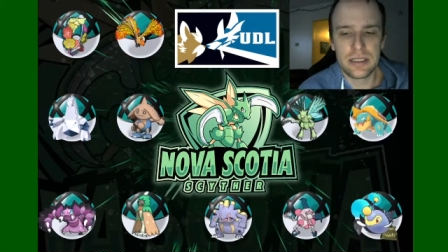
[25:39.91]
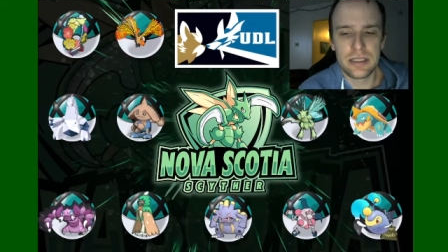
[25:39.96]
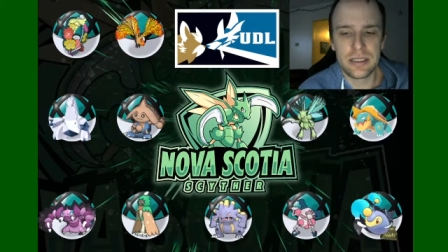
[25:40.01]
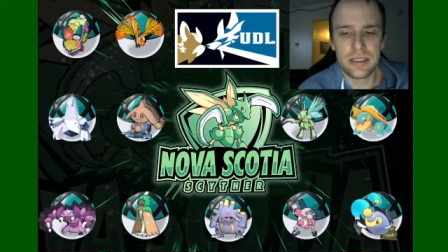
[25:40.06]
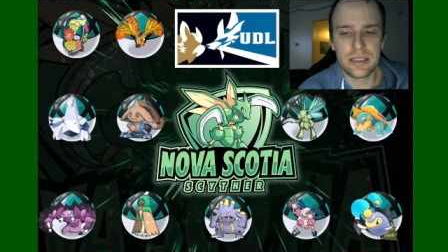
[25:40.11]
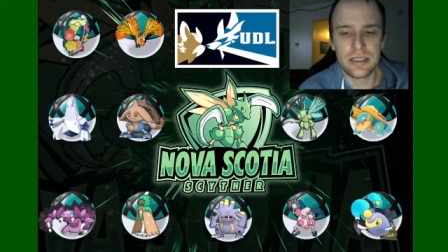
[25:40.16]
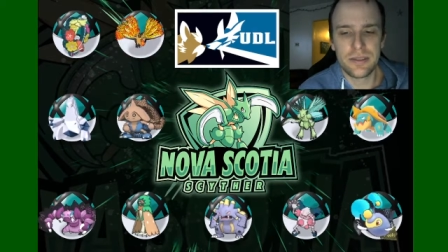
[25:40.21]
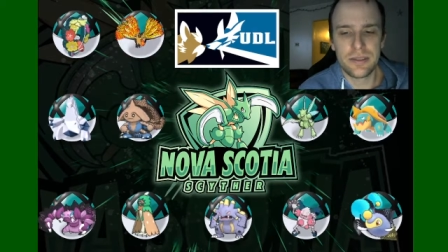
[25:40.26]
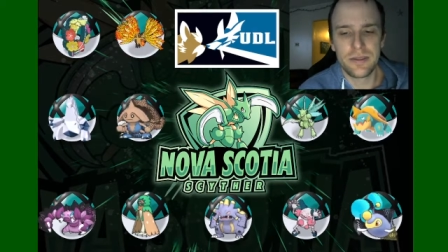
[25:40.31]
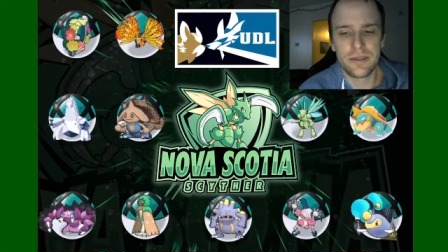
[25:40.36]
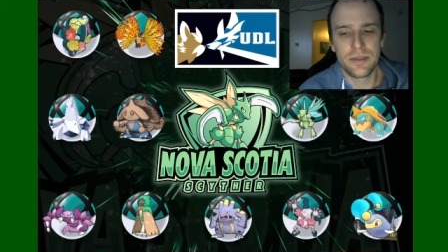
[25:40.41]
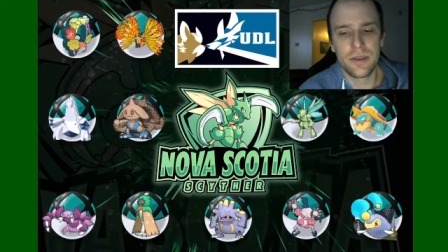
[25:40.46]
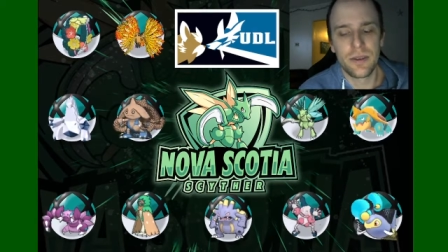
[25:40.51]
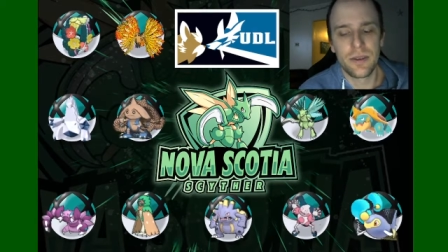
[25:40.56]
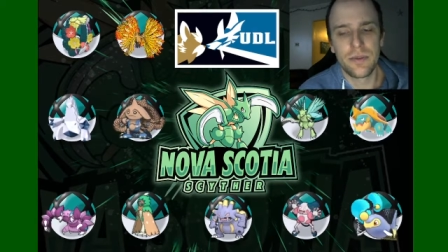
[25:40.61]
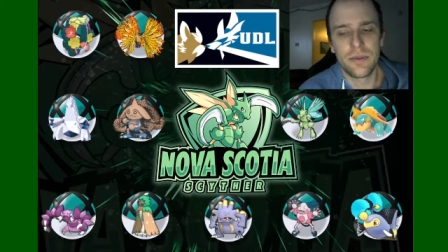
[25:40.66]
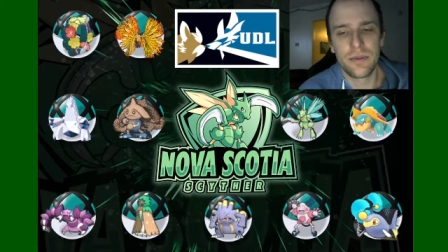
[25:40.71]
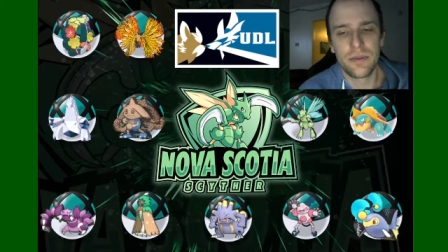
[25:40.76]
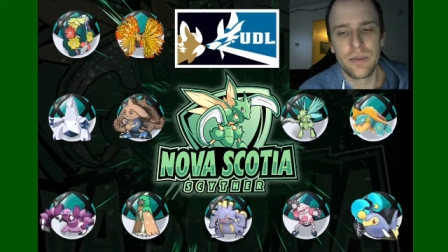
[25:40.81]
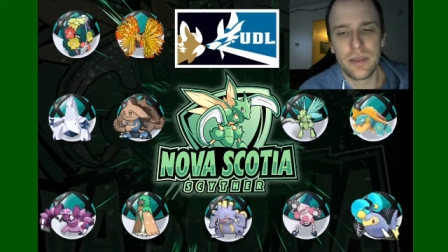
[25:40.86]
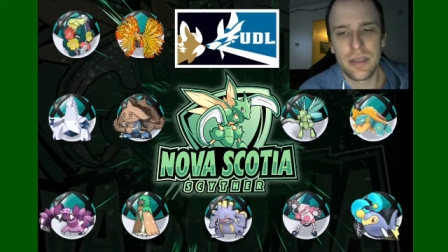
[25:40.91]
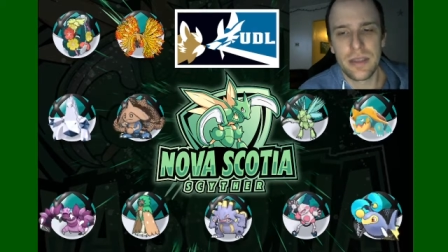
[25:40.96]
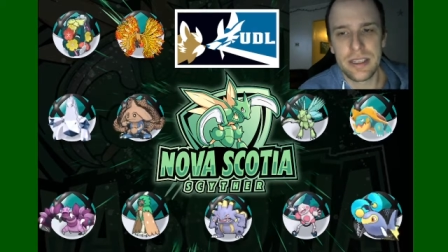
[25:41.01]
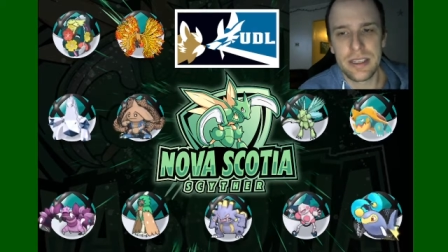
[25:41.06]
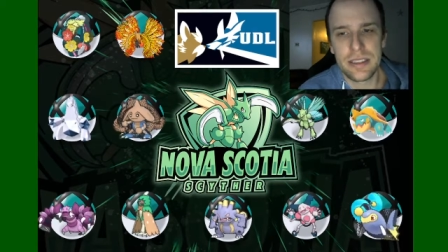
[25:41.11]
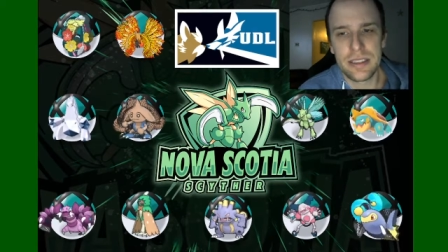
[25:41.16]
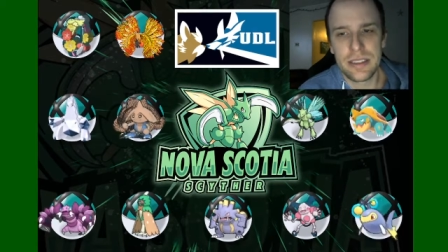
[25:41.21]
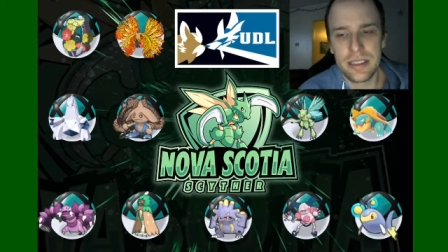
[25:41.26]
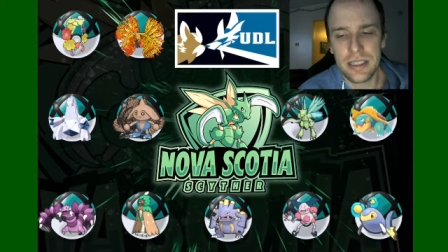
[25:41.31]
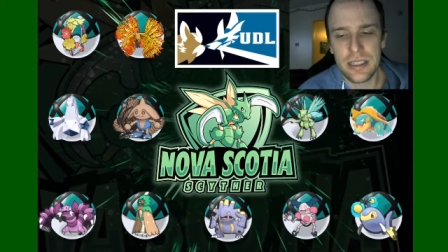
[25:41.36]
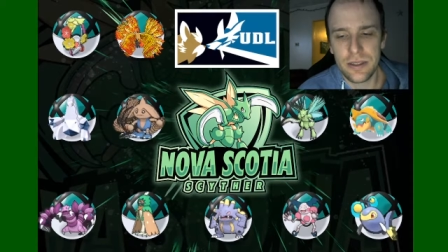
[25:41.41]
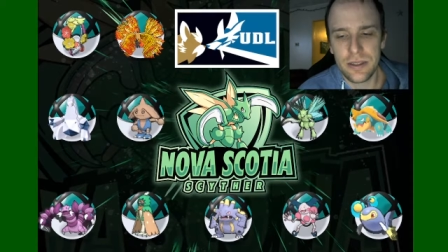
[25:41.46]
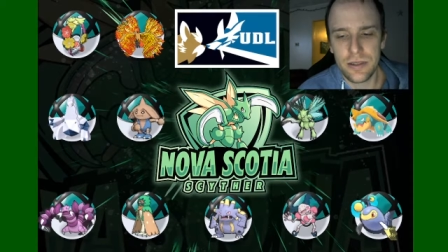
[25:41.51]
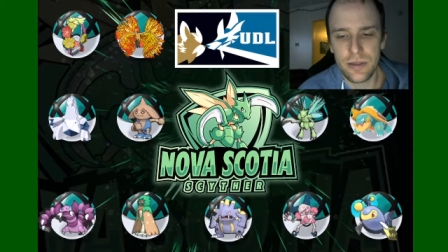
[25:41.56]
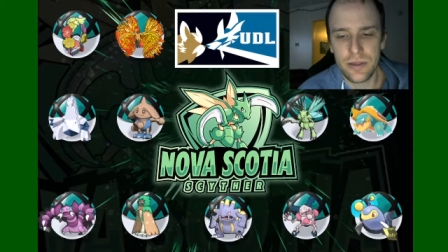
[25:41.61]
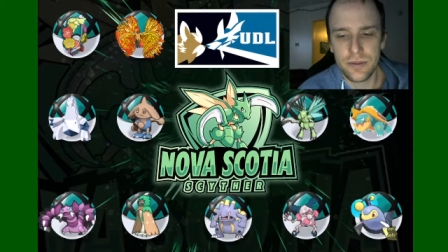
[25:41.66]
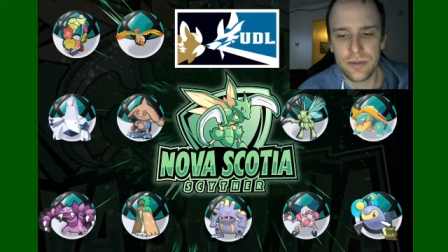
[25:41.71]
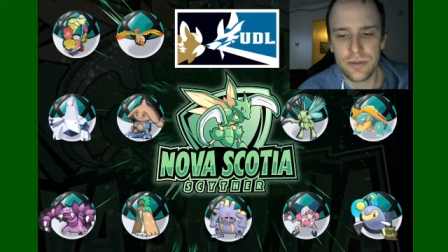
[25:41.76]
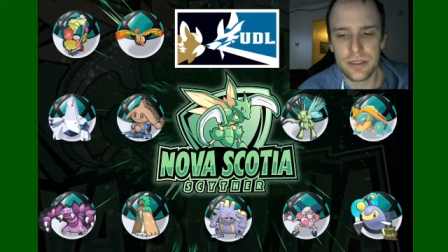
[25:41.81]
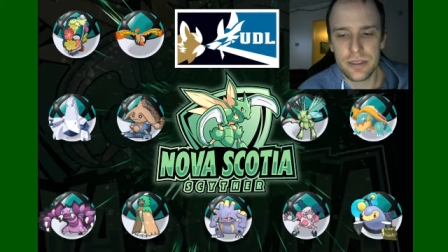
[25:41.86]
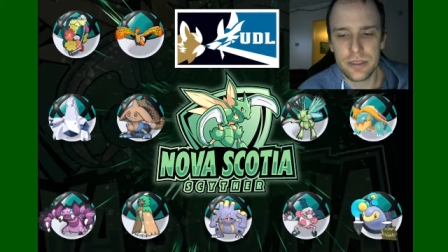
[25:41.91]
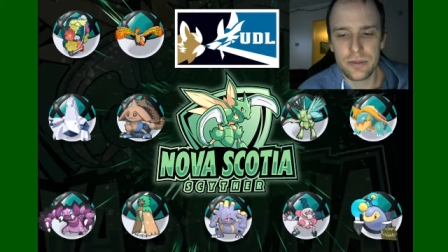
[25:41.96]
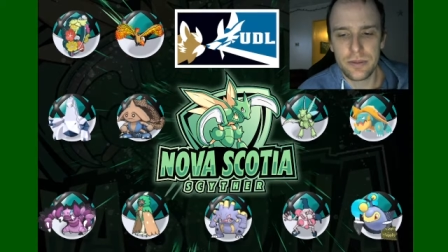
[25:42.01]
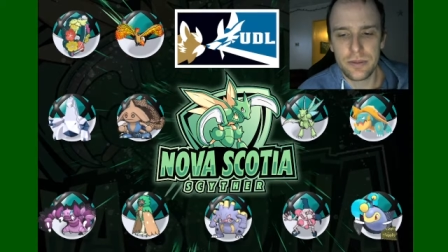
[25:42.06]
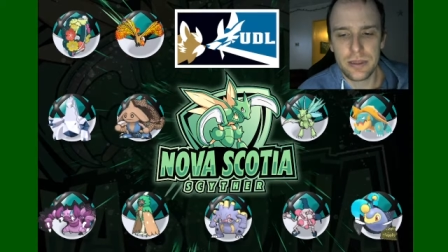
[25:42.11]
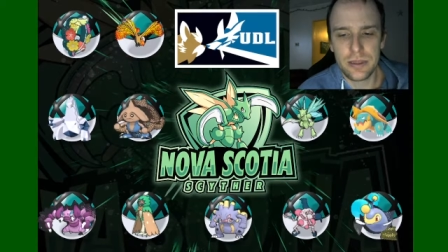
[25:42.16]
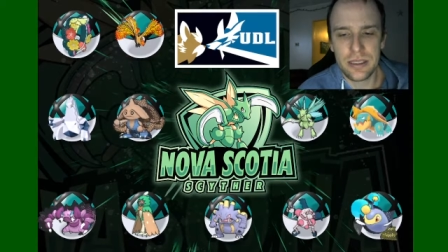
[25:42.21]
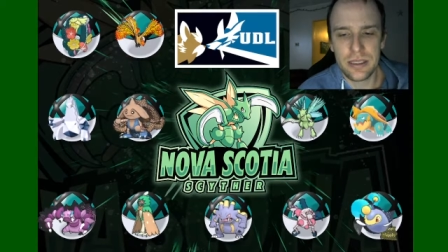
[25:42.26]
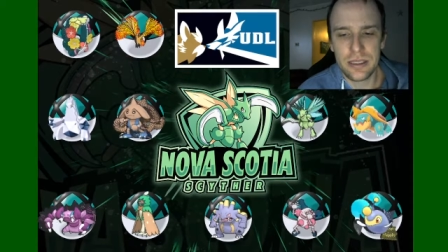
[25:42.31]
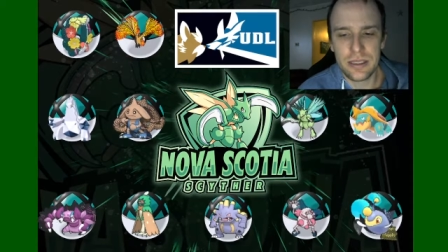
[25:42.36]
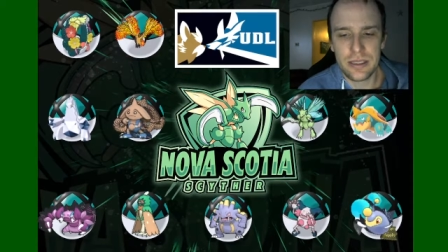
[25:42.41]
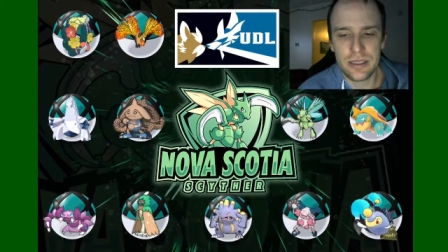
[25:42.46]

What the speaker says: And like I said, hopefully we can